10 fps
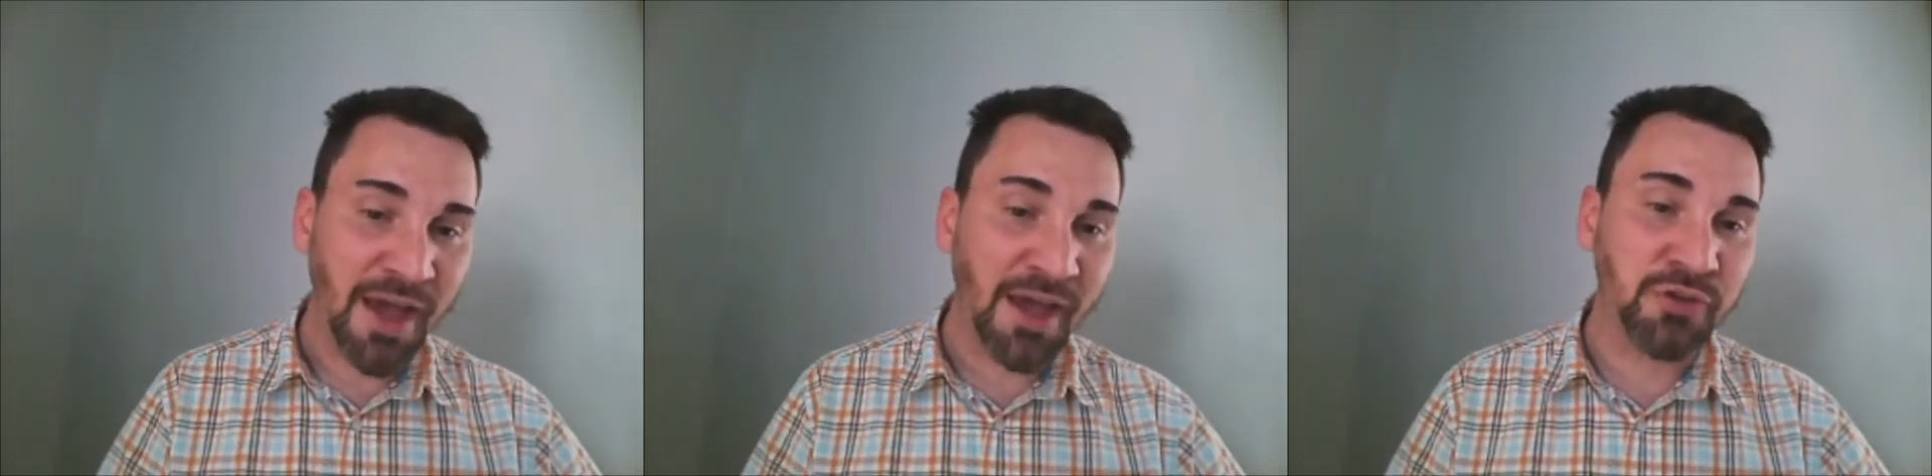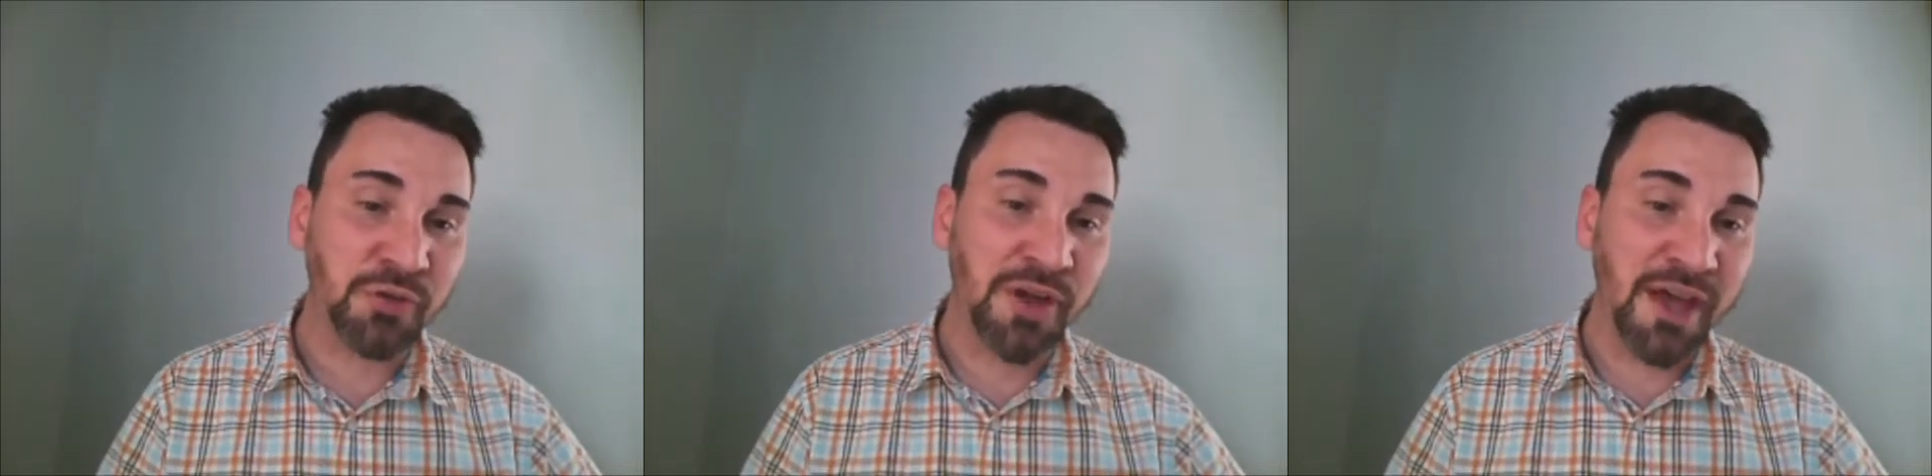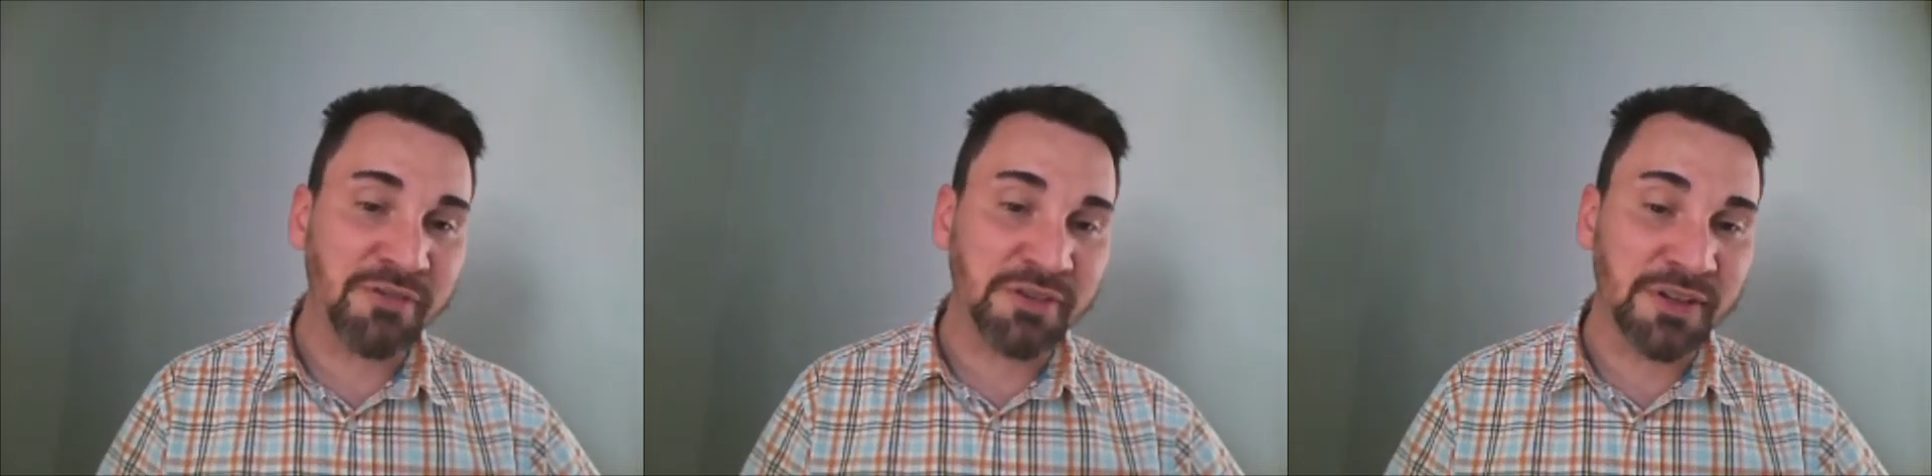as your
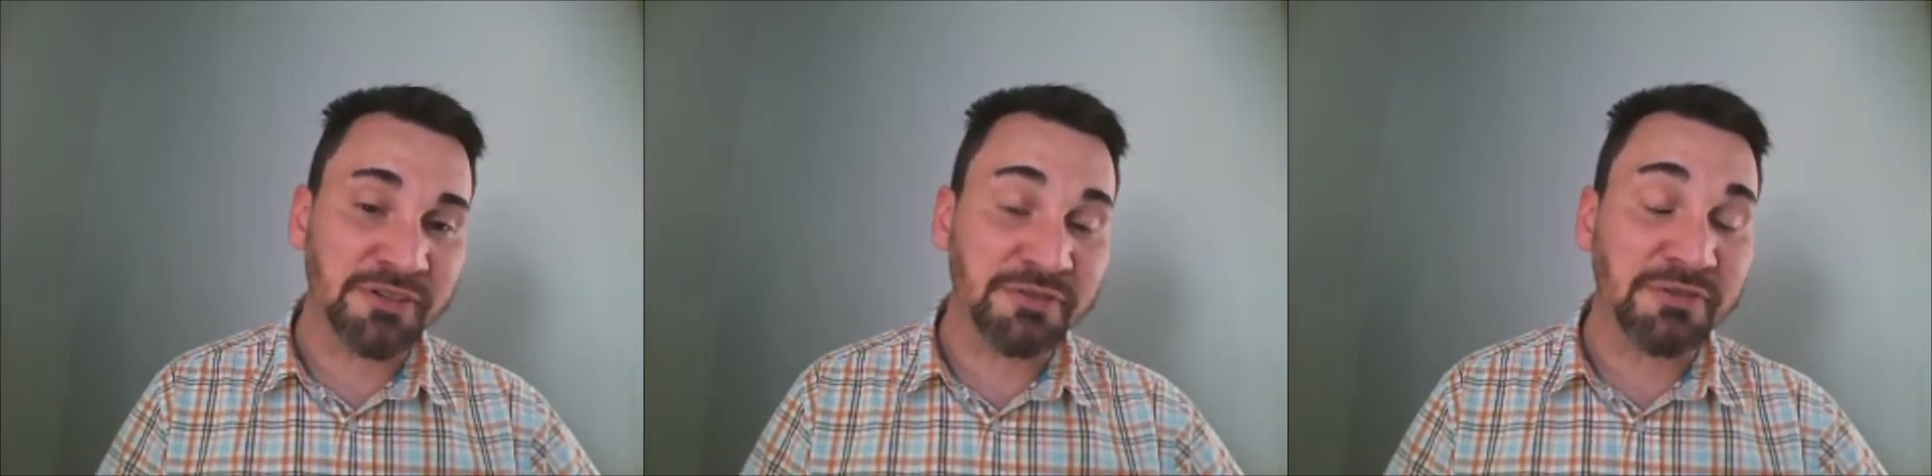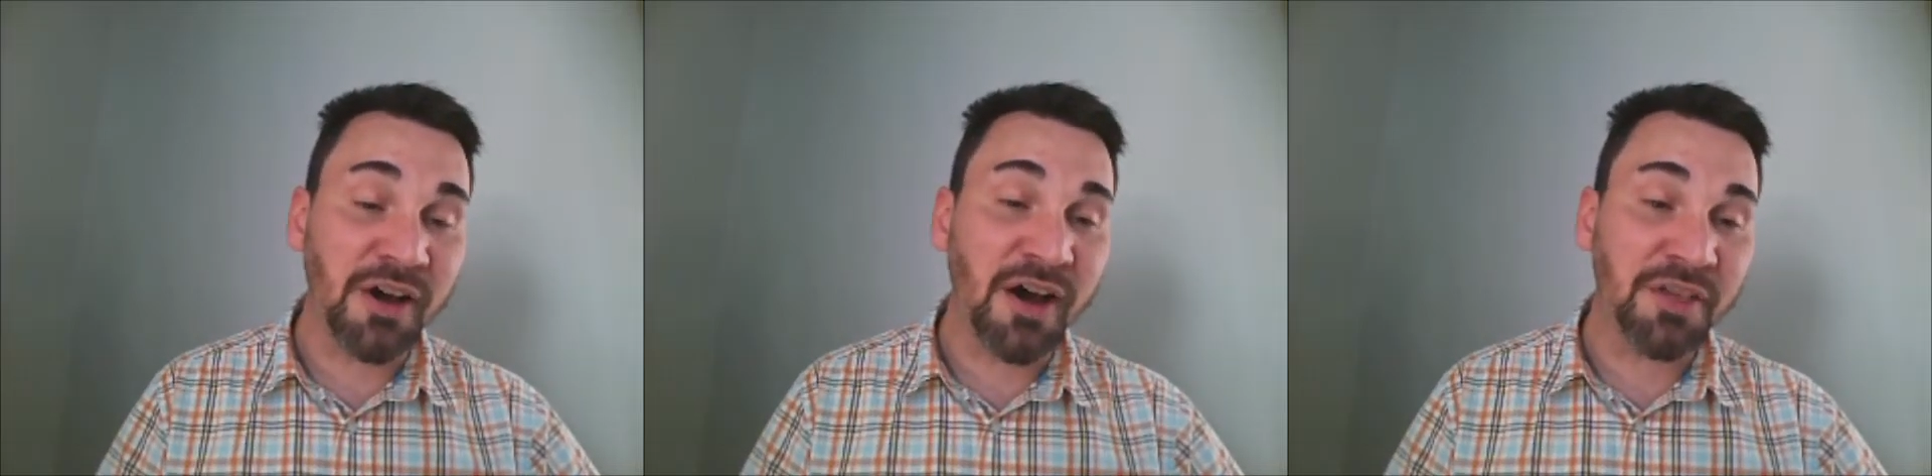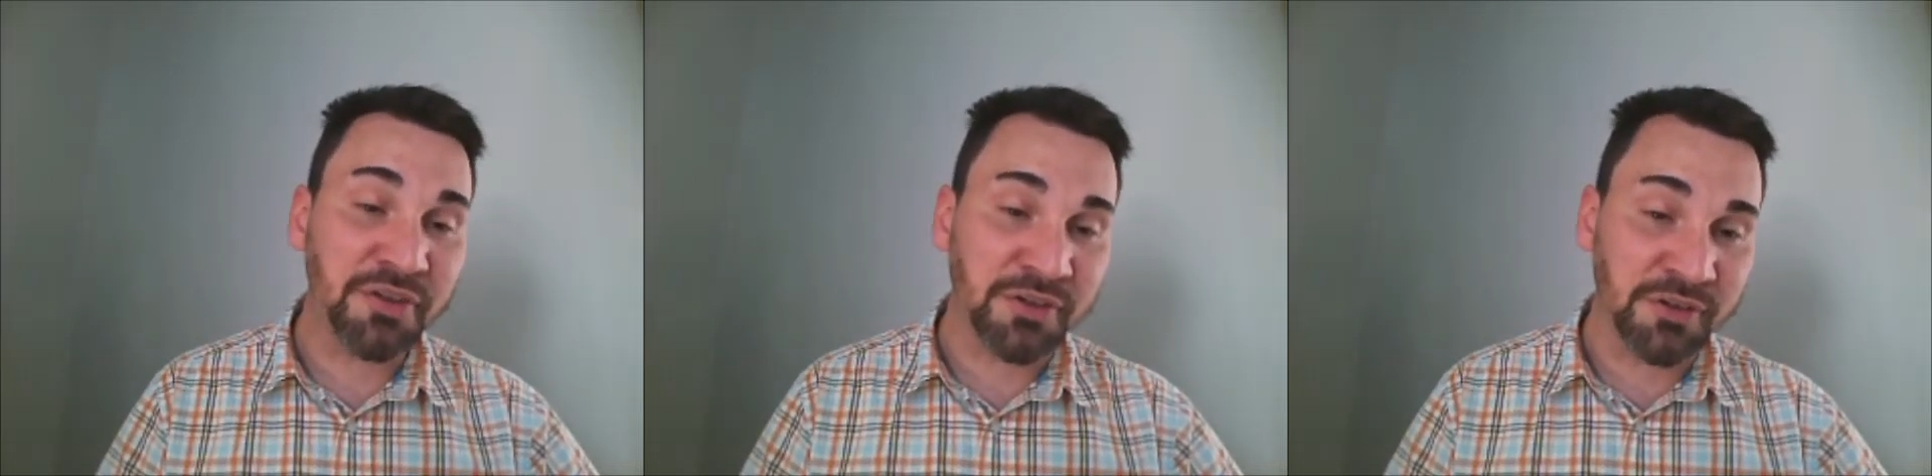heavenly
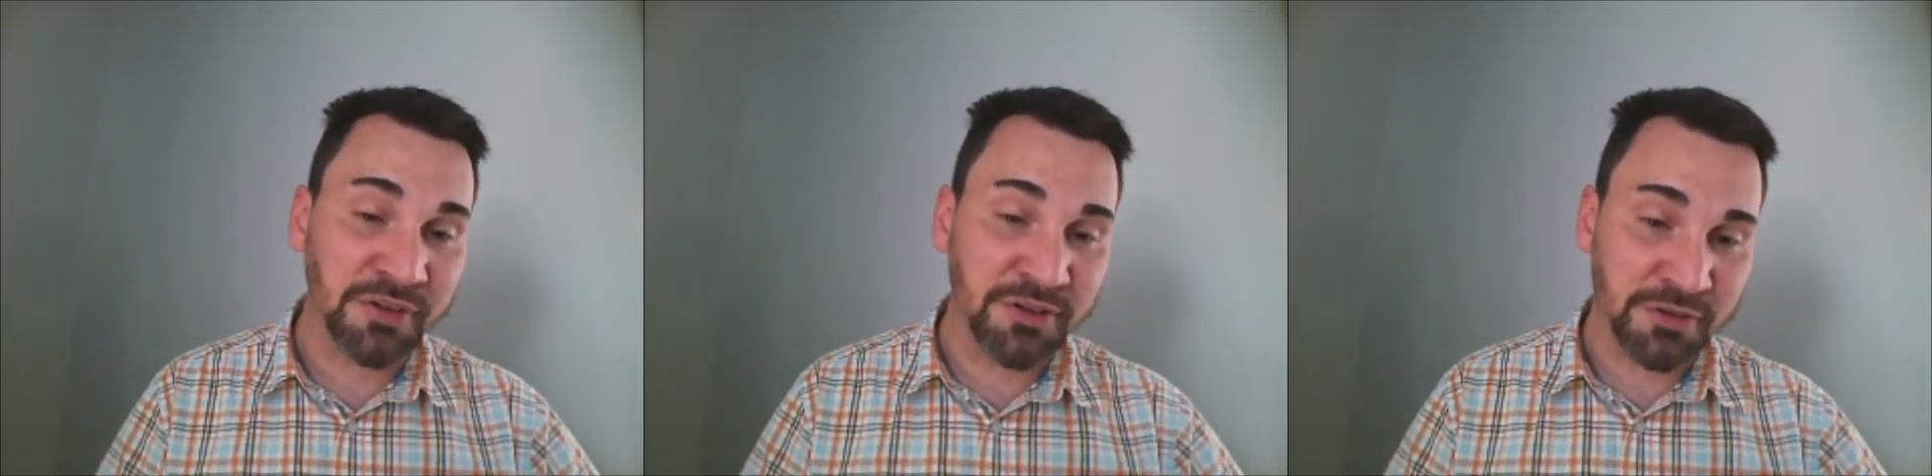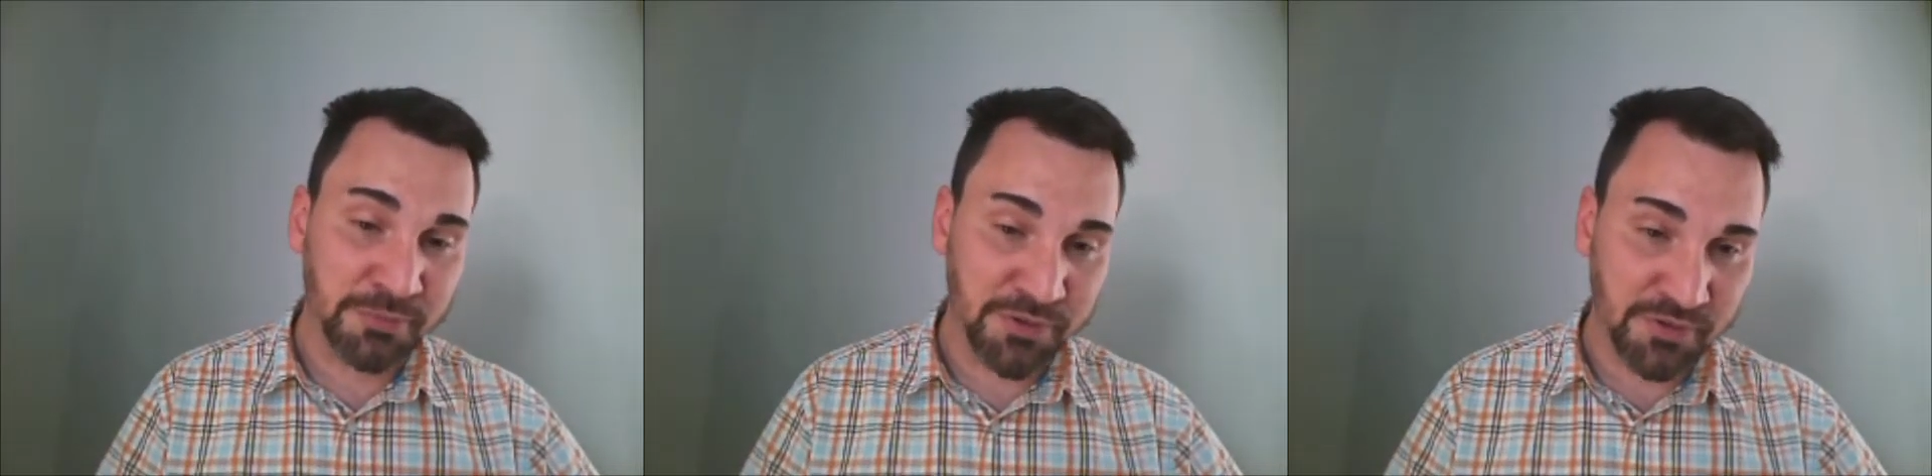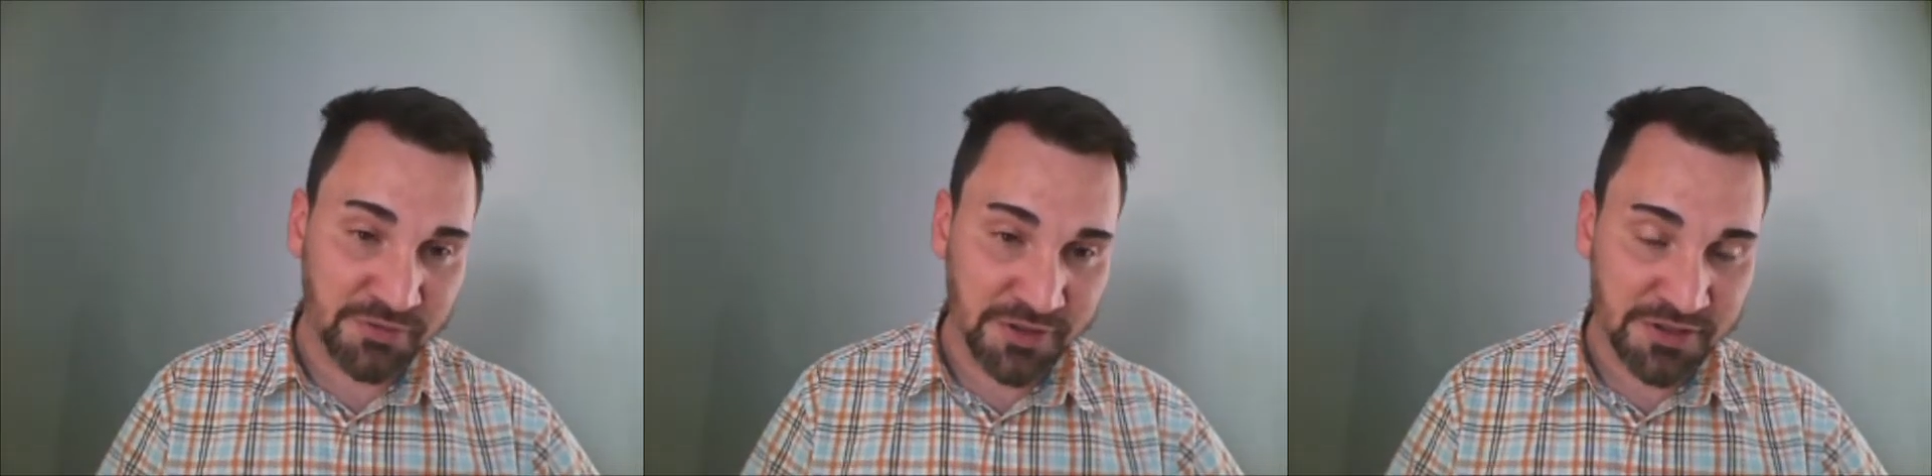Father is
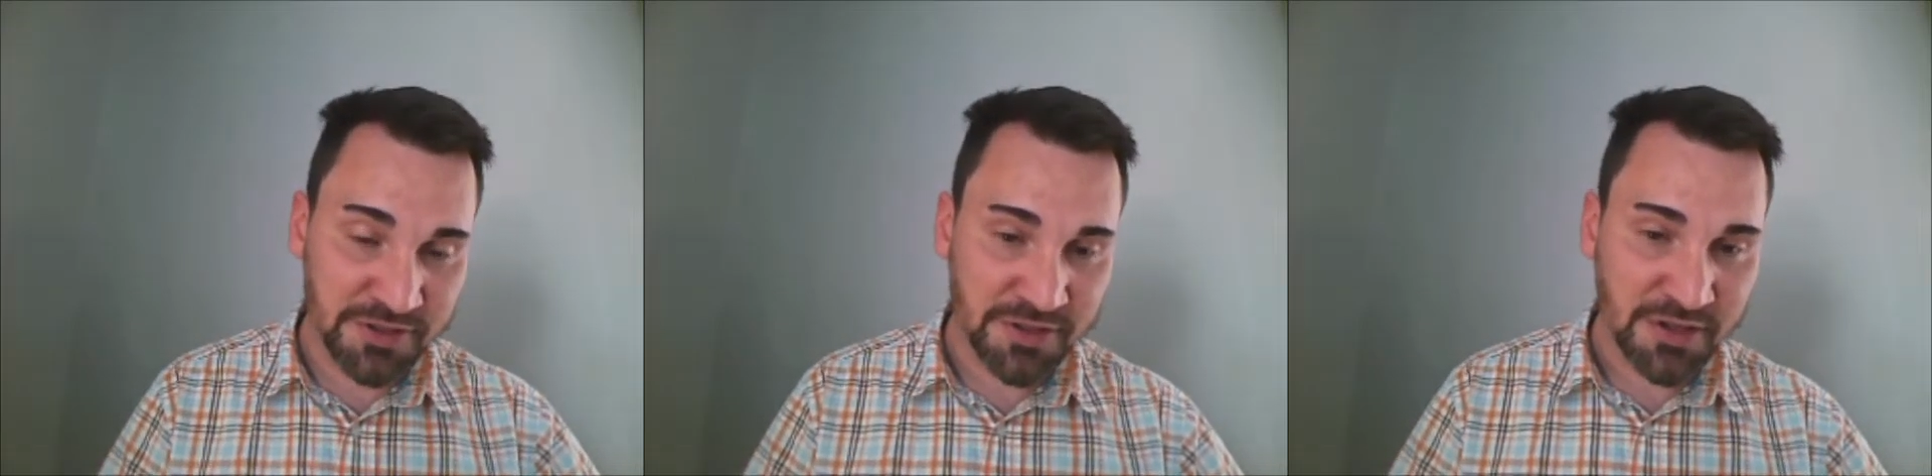perfect.